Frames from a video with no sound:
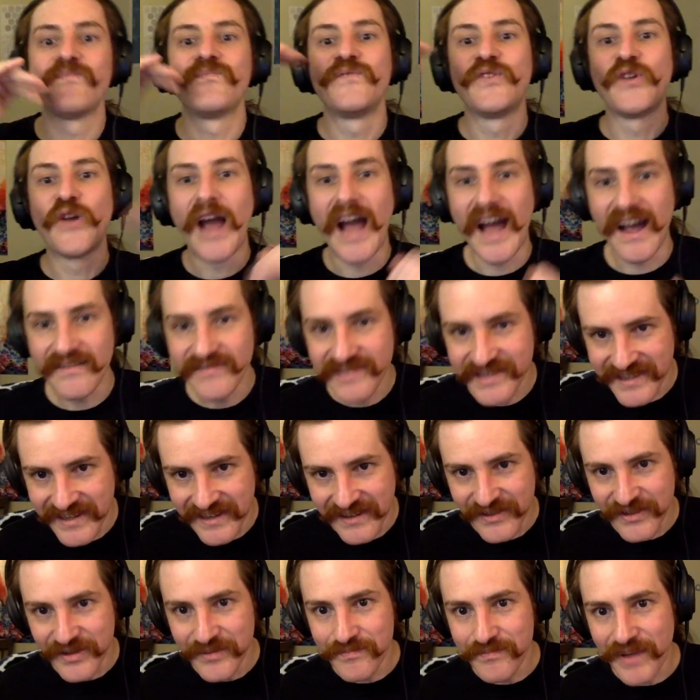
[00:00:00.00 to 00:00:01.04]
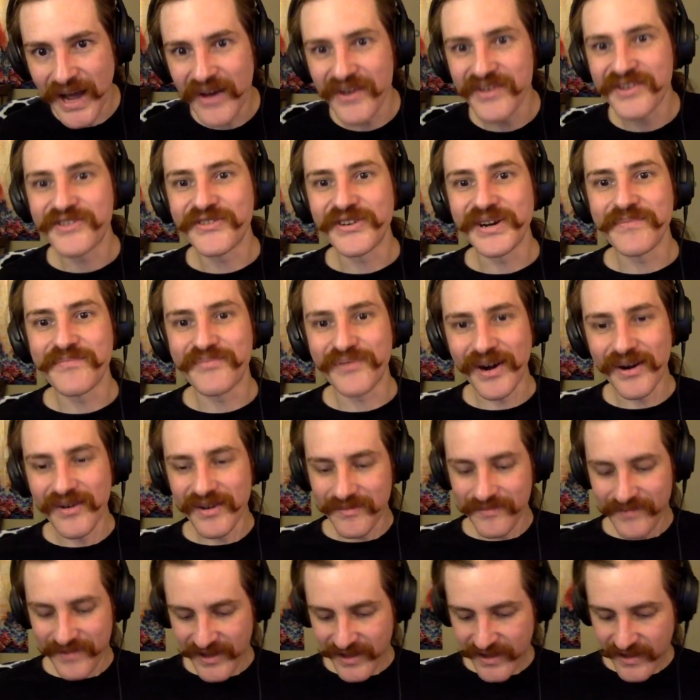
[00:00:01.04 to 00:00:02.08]
You have still the boundary
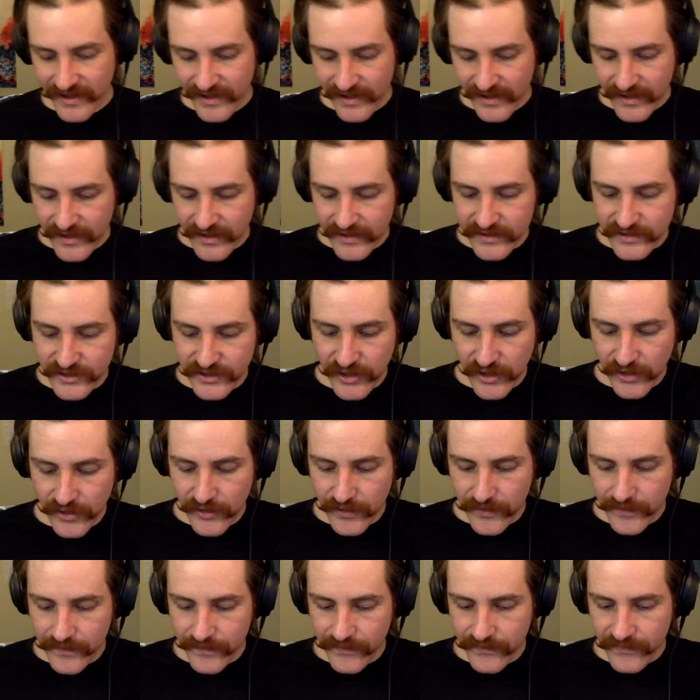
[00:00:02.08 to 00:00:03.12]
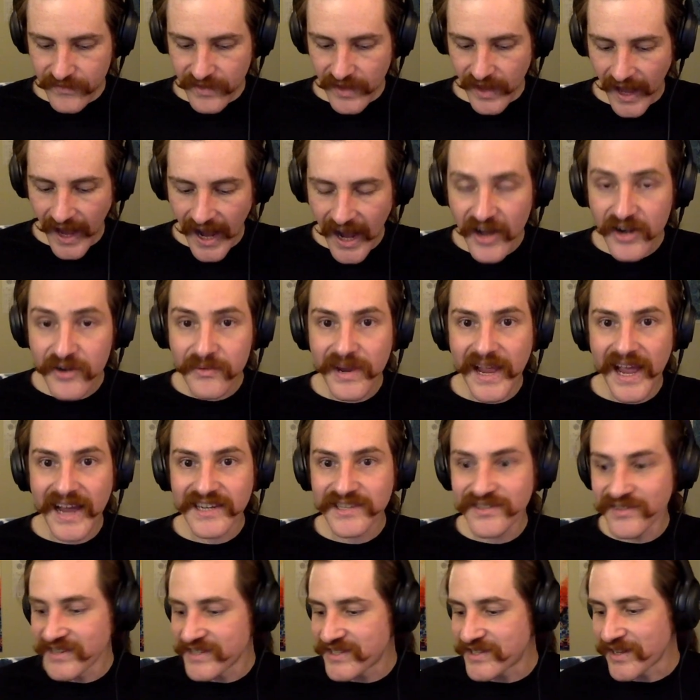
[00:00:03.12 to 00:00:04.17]
problem. So how do we
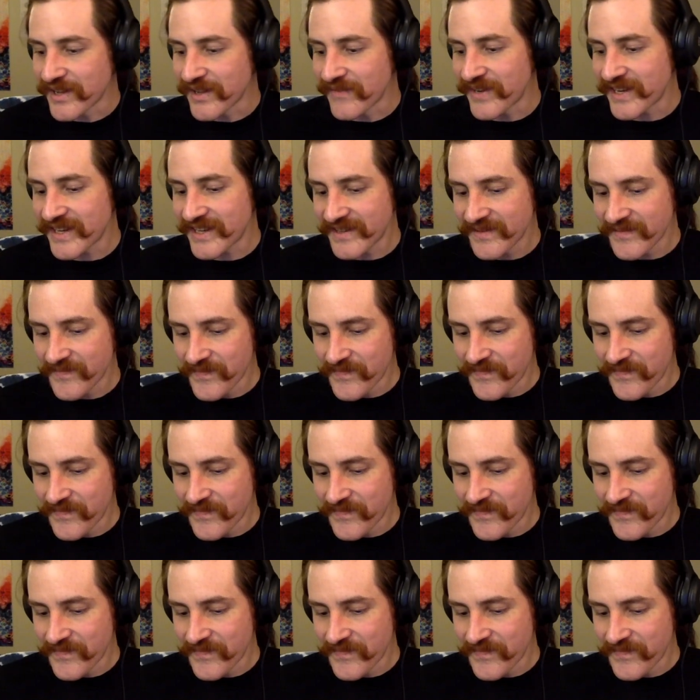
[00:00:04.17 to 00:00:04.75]
actually solve it?